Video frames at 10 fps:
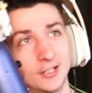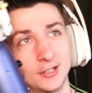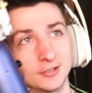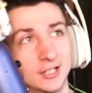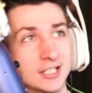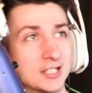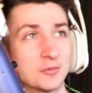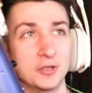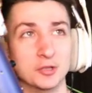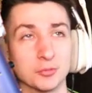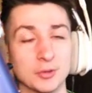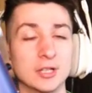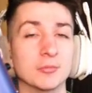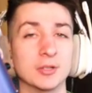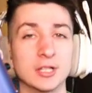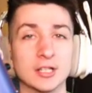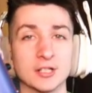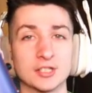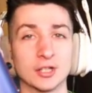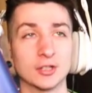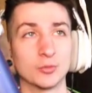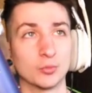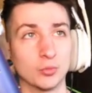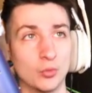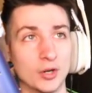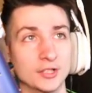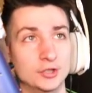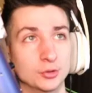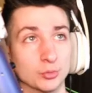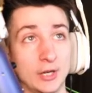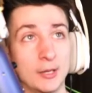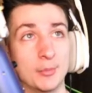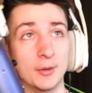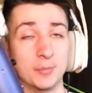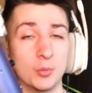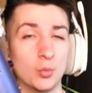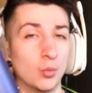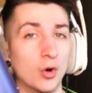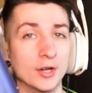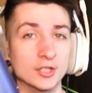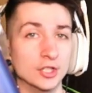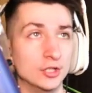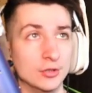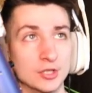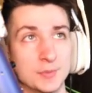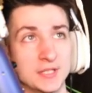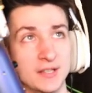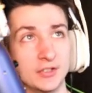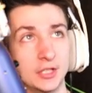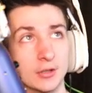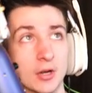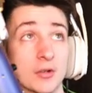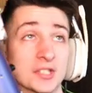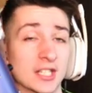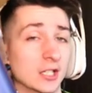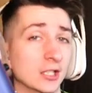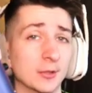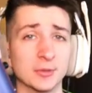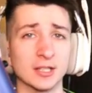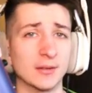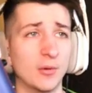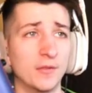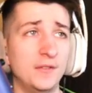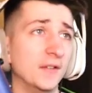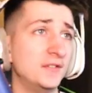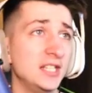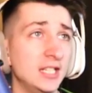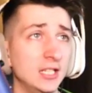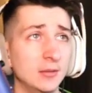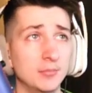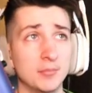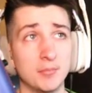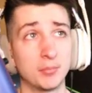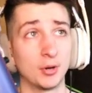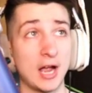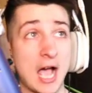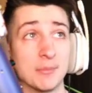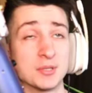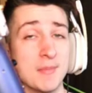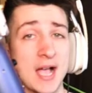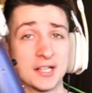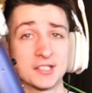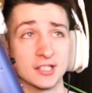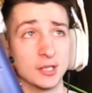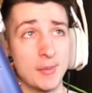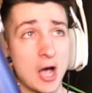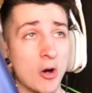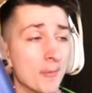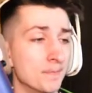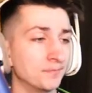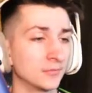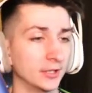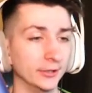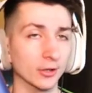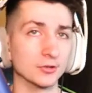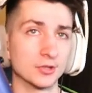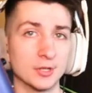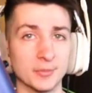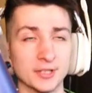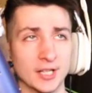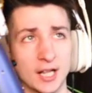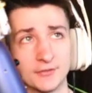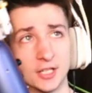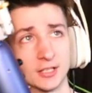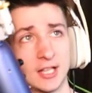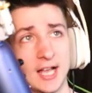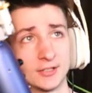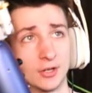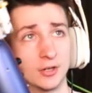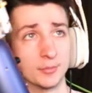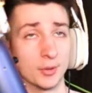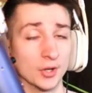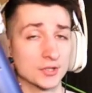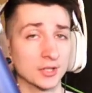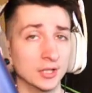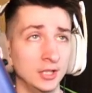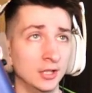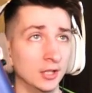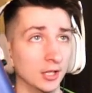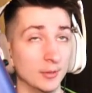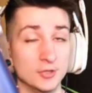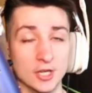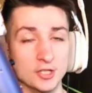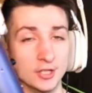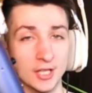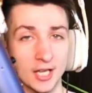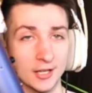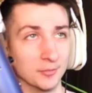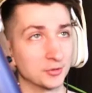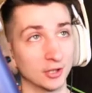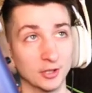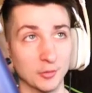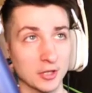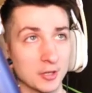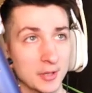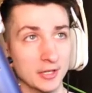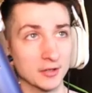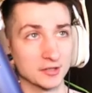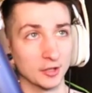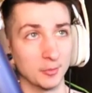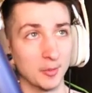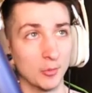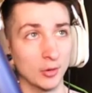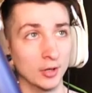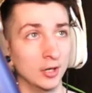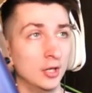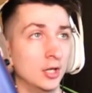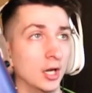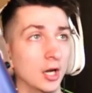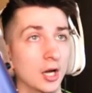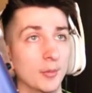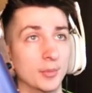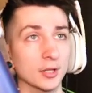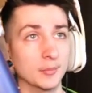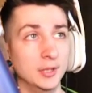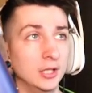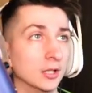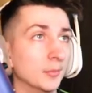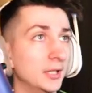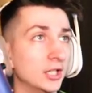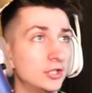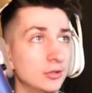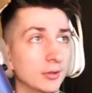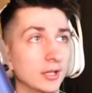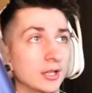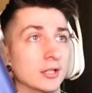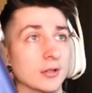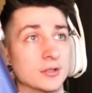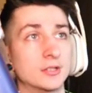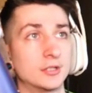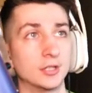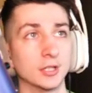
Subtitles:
This is when you're really going to start wanting to ramp up 1 to 2 specific heroes, getting them to level 15, perhaps maxing them out. Heroes are something that I've kind of lacked on personally. I'm changing that. I'm starting to work on my heroes a little bit more. But let me get you into the heroes to